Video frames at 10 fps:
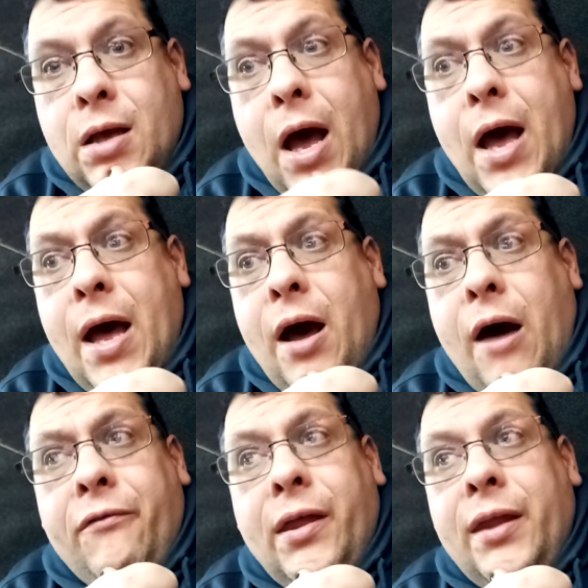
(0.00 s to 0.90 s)

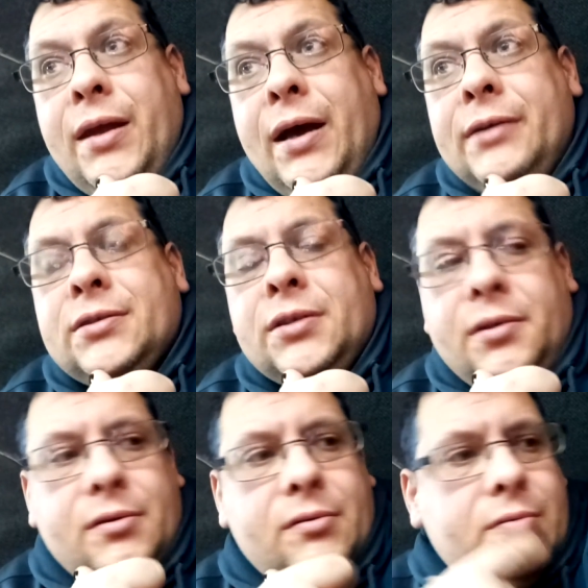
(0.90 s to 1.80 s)
Other than that,
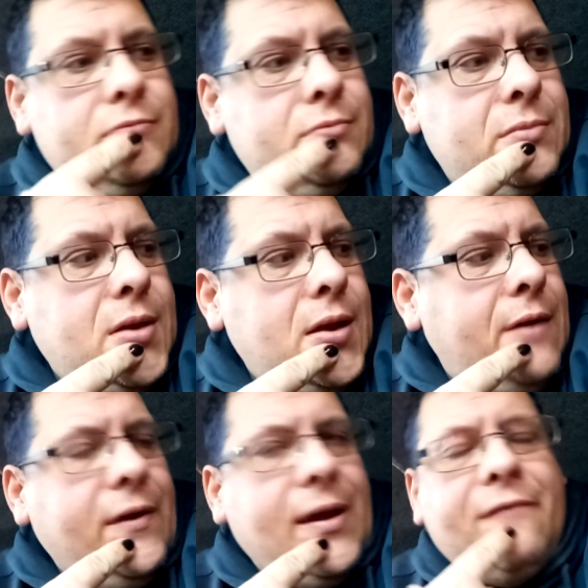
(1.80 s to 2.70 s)

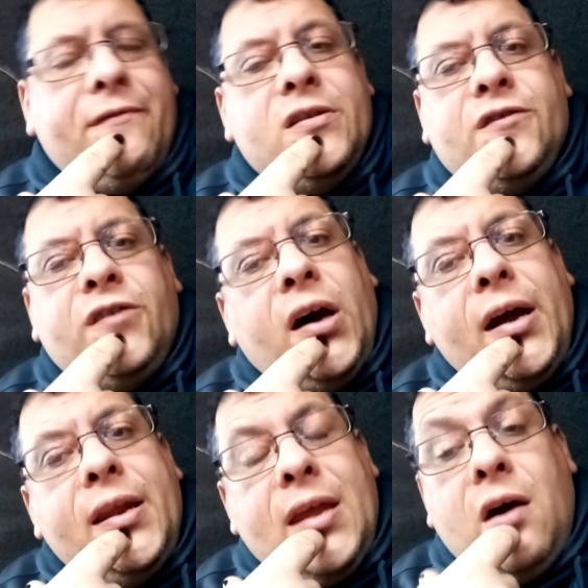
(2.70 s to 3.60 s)
I think everything's
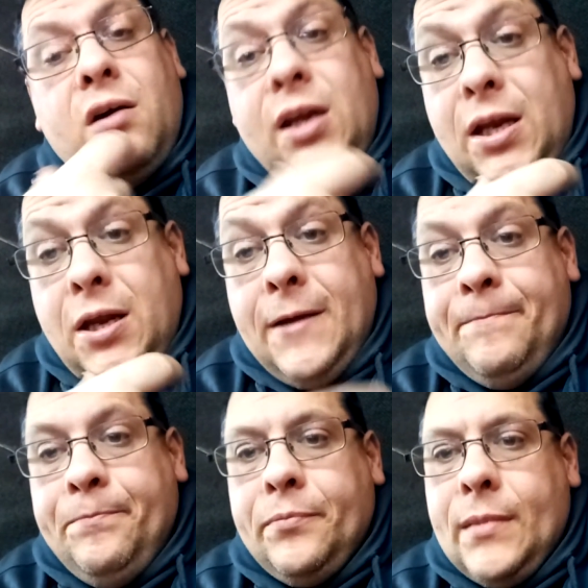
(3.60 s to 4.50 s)
fine. The only,
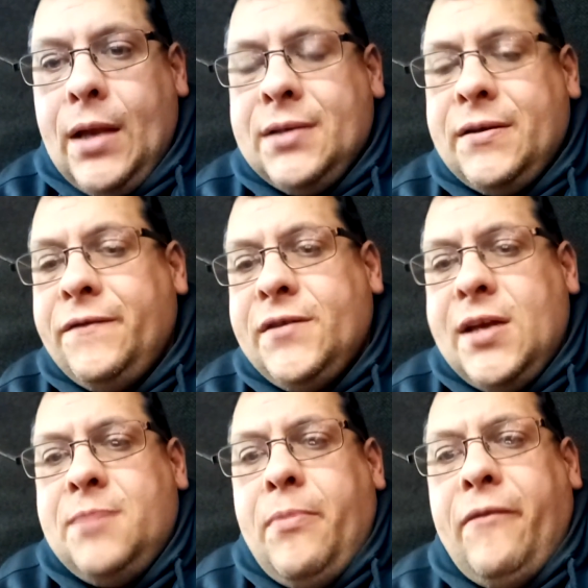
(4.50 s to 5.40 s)
as I've
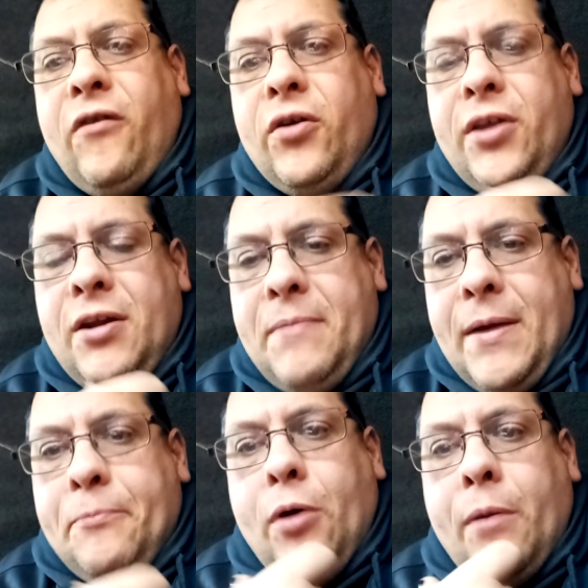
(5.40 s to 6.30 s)
said before, the only
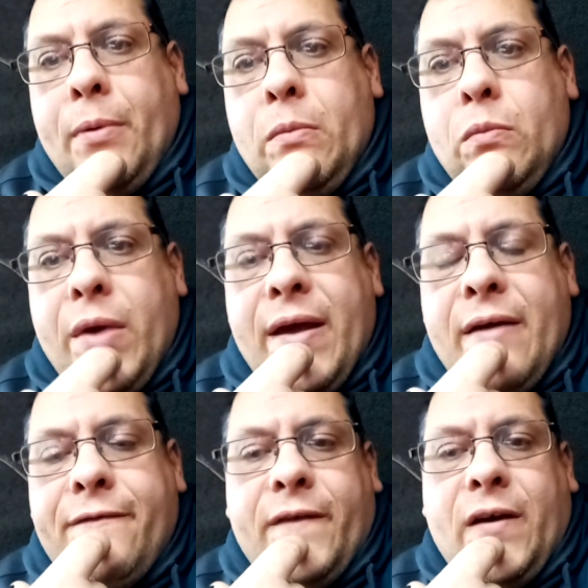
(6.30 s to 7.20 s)
big problem
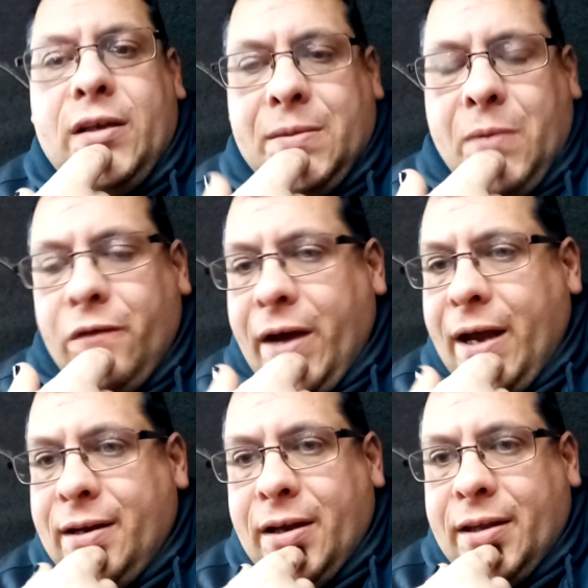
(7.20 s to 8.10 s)
with a small
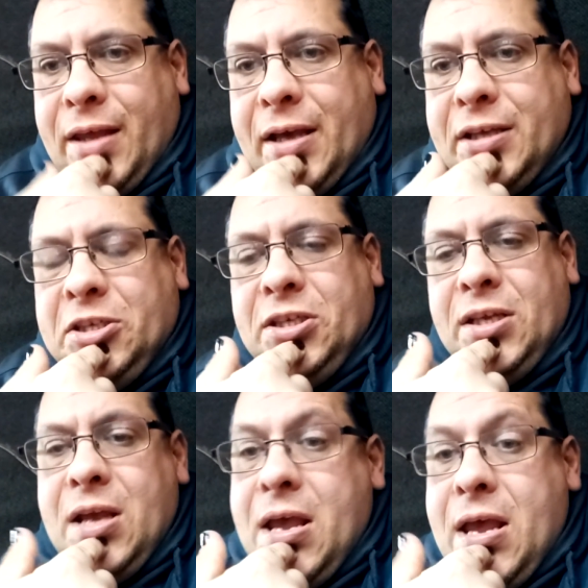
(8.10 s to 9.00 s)
van like this
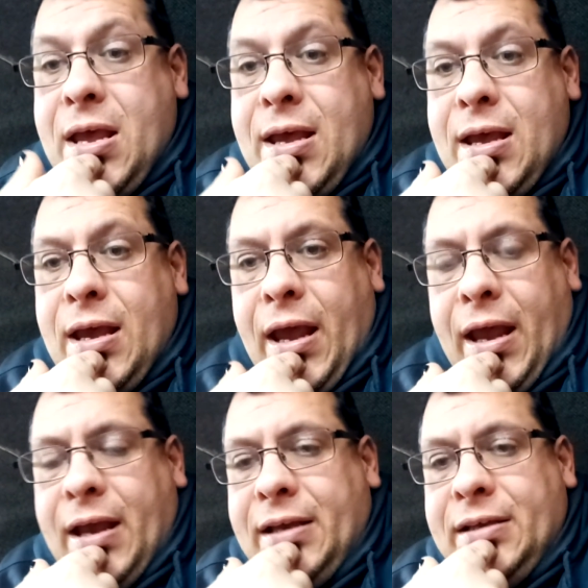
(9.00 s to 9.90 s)

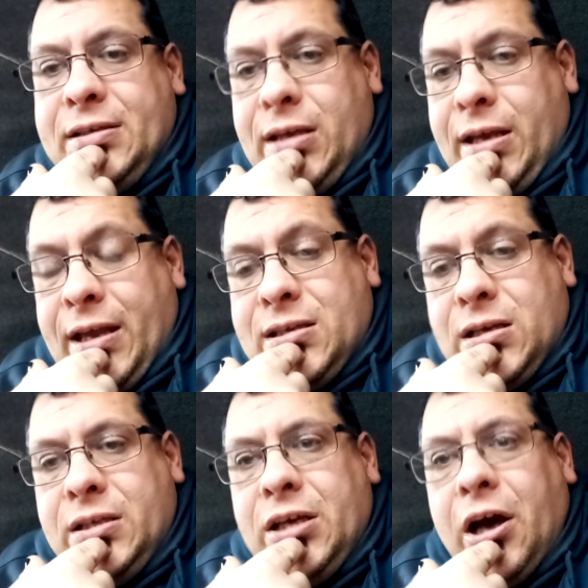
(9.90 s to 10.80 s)
is it gets
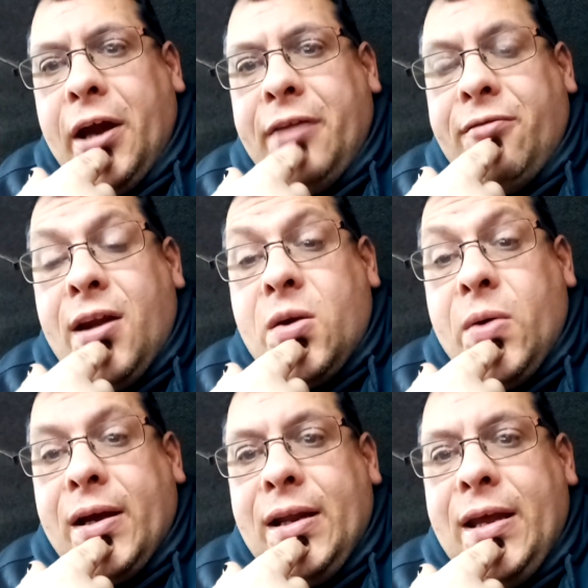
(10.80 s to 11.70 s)
untidy really
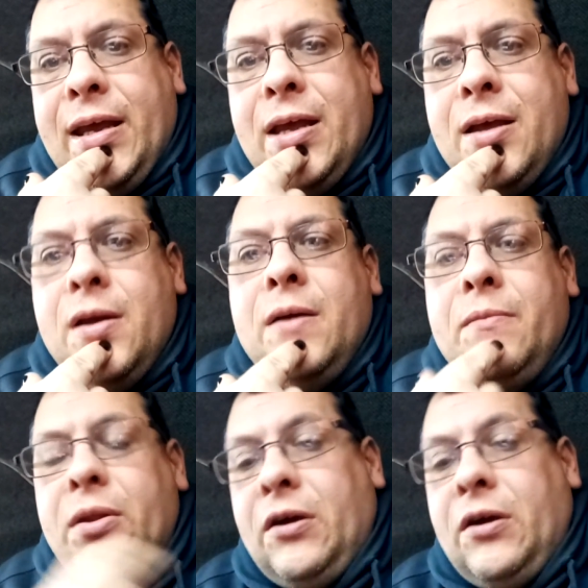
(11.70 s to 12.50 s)
quickly. But the